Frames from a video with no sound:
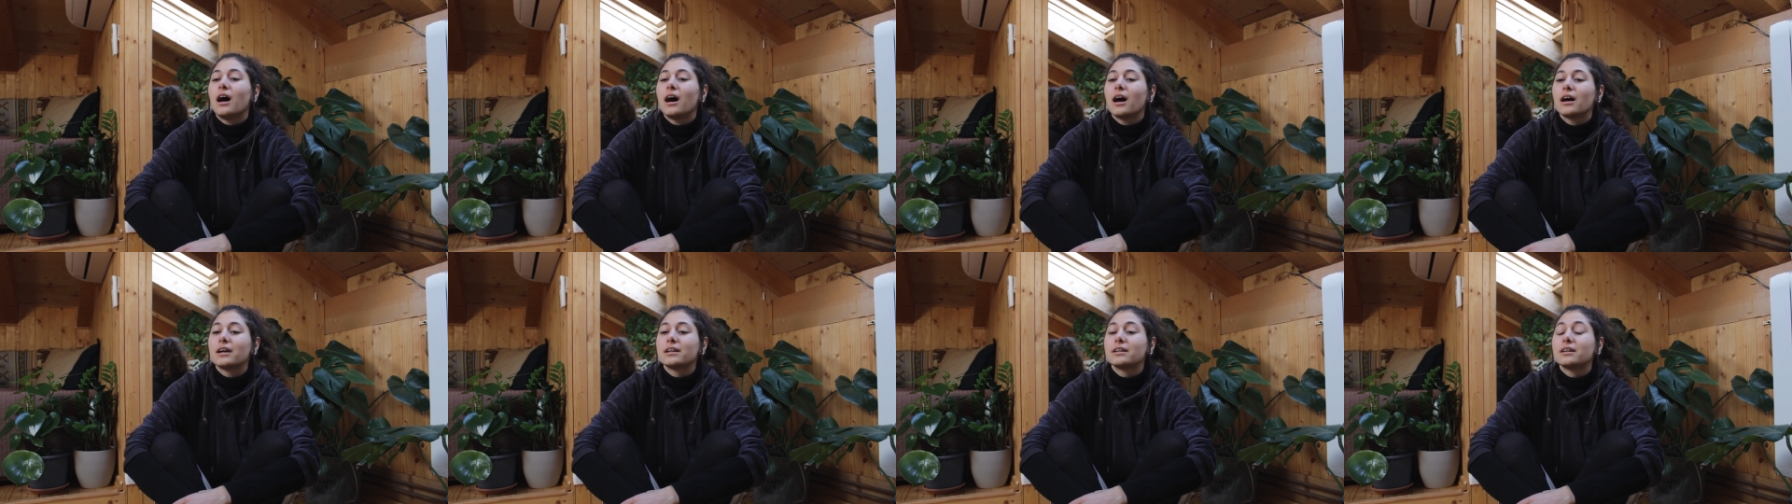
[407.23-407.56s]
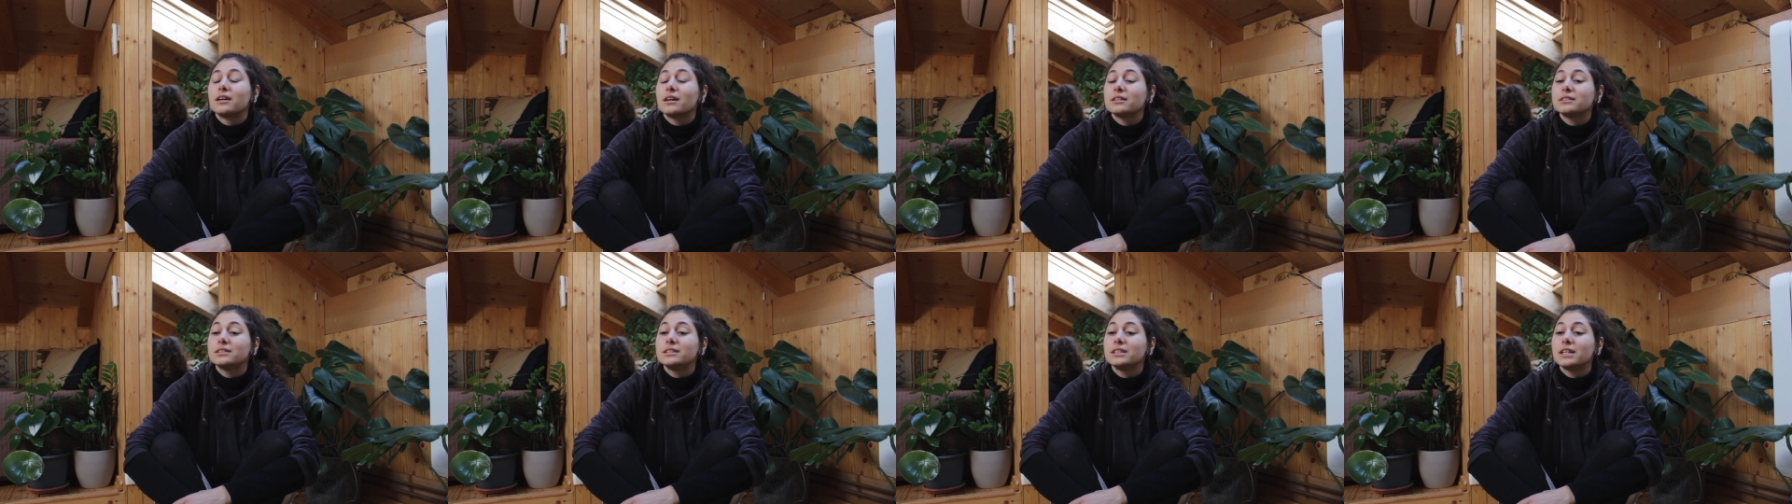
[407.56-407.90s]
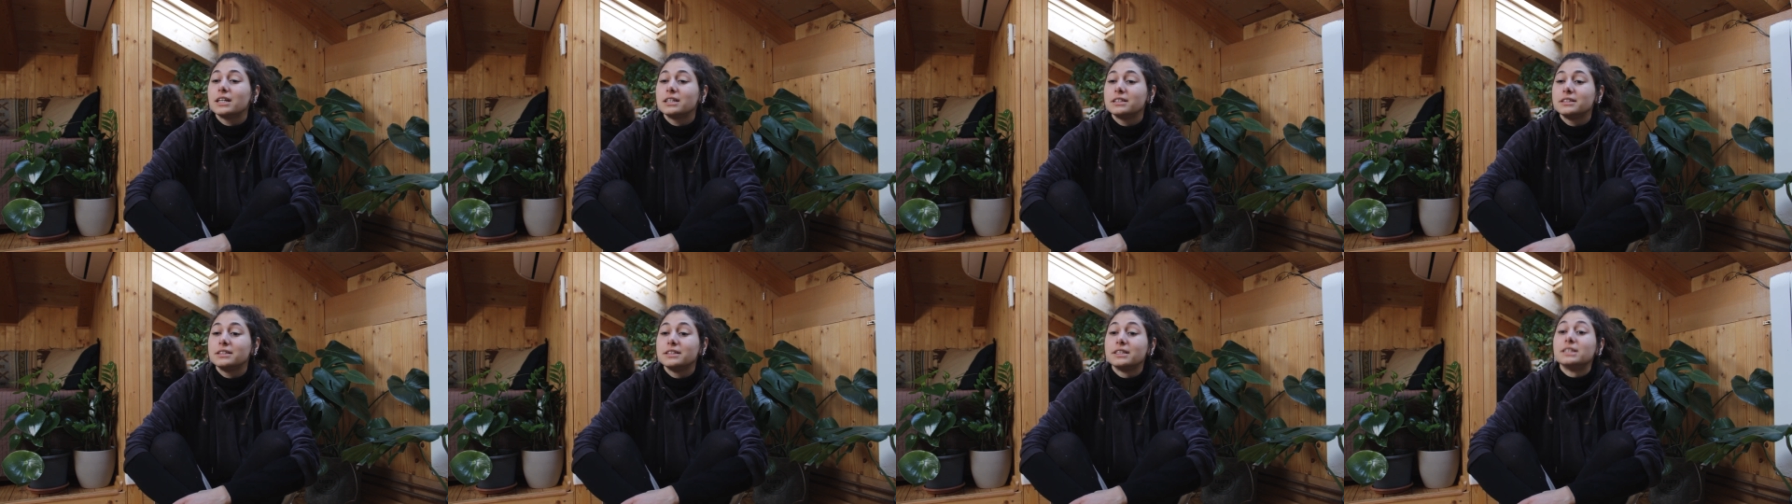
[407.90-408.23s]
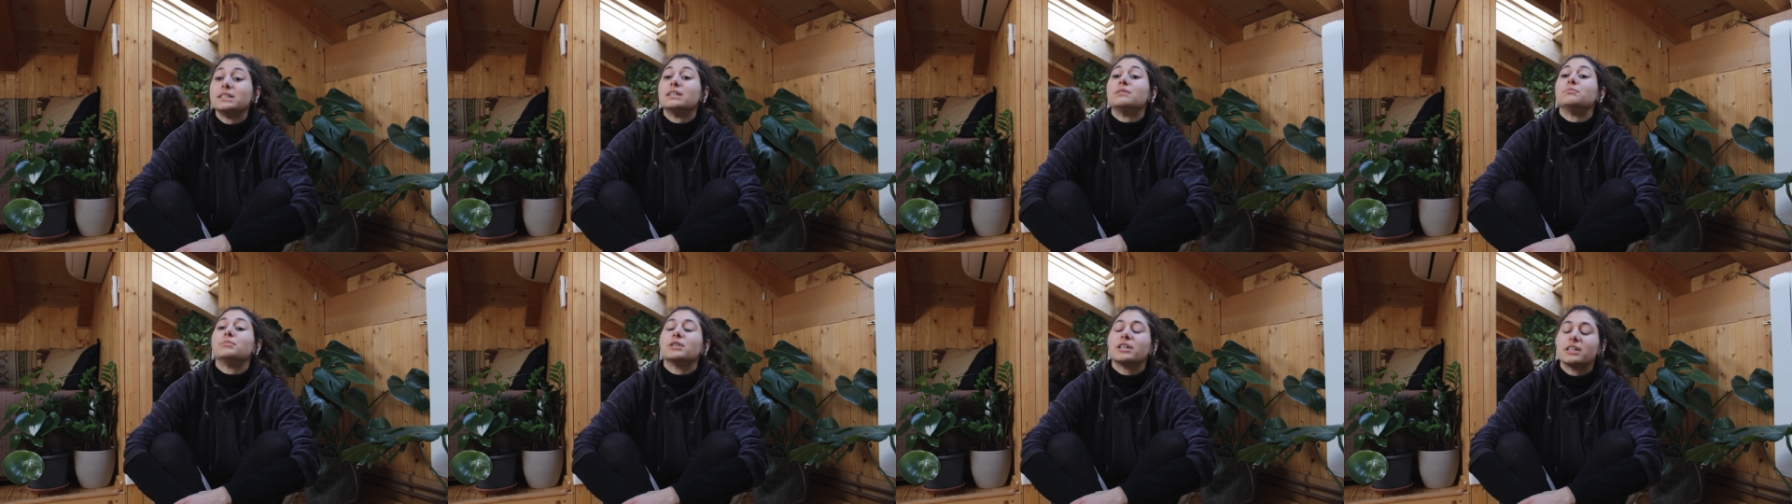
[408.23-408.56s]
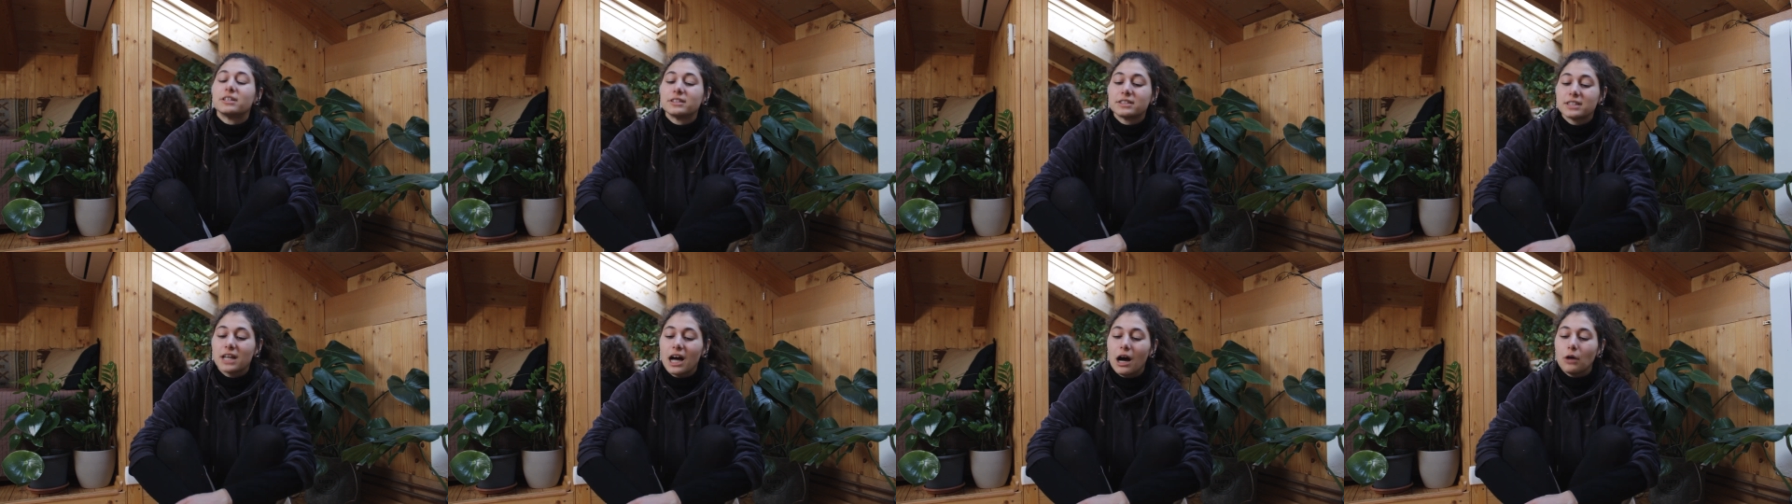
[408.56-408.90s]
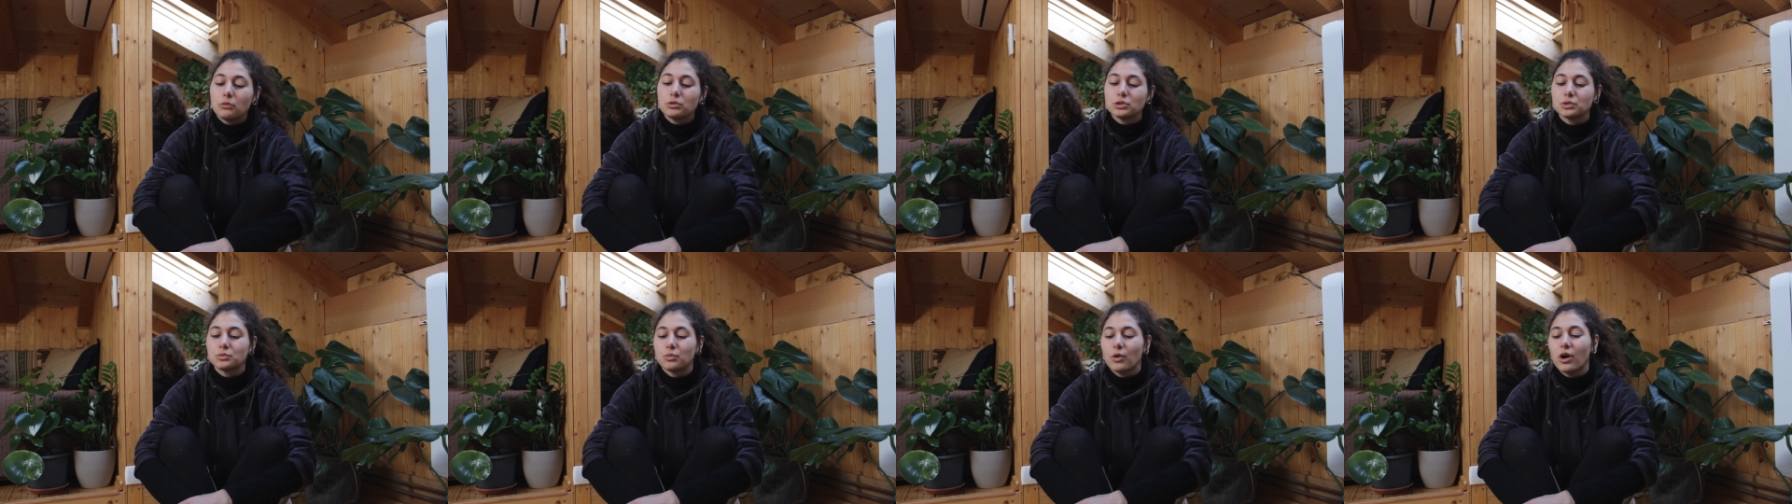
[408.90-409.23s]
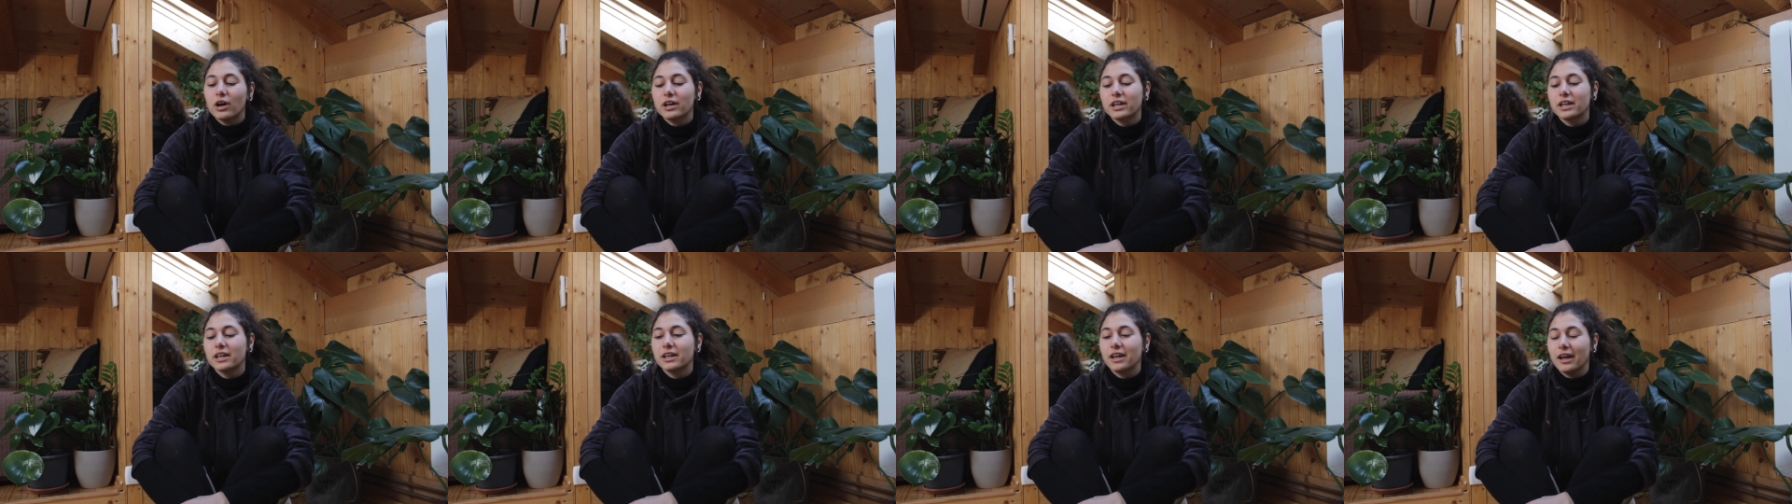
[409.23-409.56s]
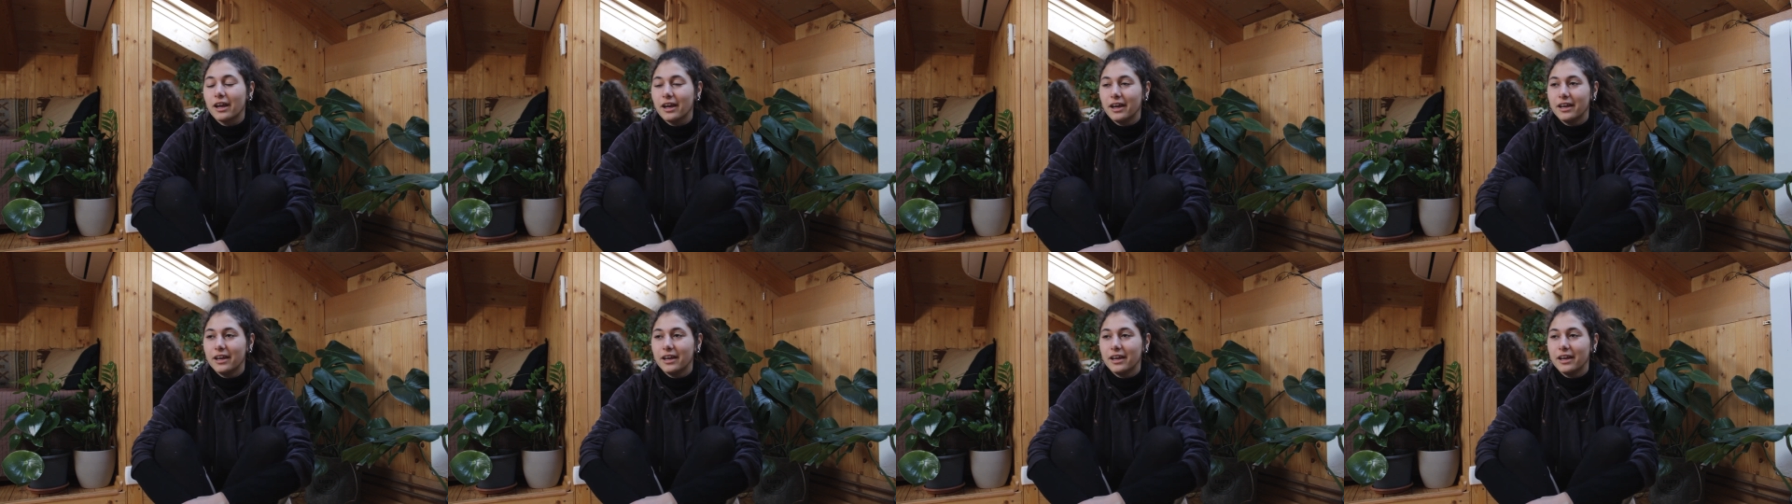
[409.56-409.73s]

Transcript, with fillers: I got the idea because I was walking